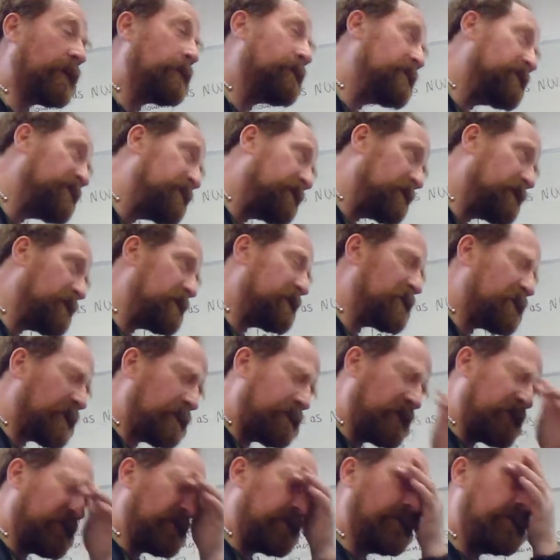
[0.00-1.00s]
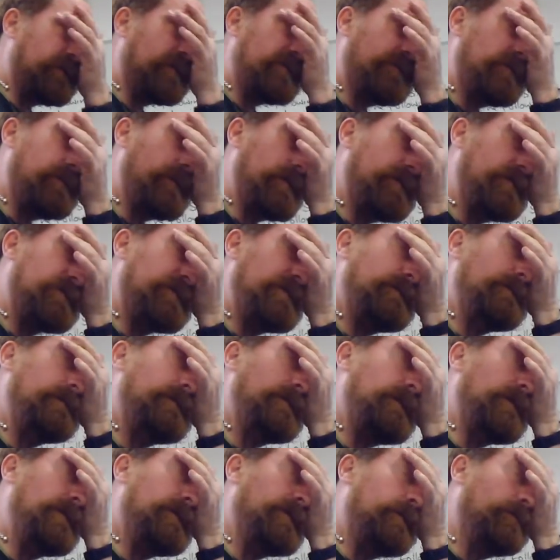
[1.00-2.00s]
I mean, to some extent, I think
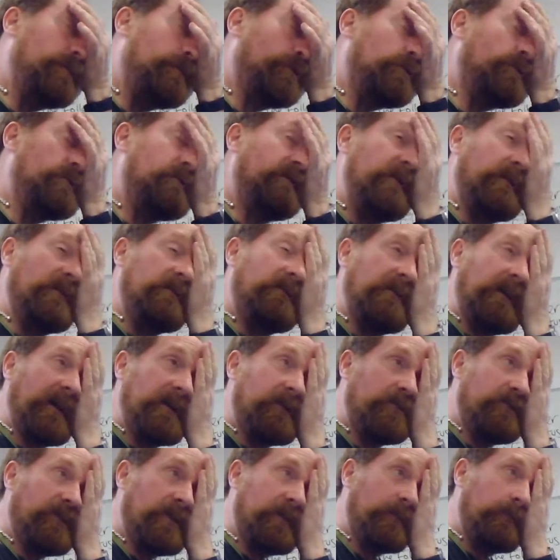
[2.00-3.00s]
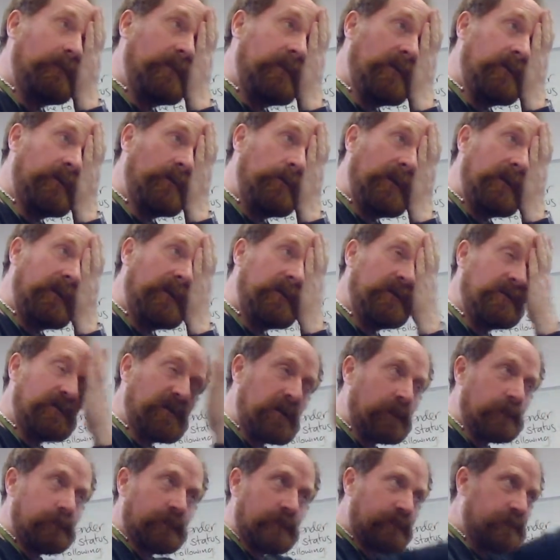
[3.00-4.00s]
something like the Bourneville factory with the Quakers
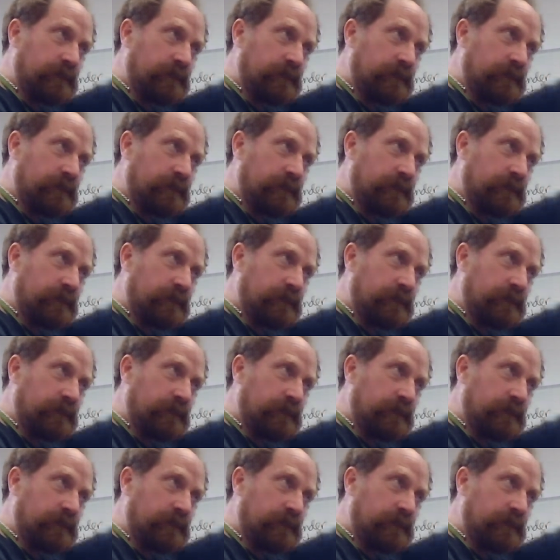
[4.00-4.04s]
up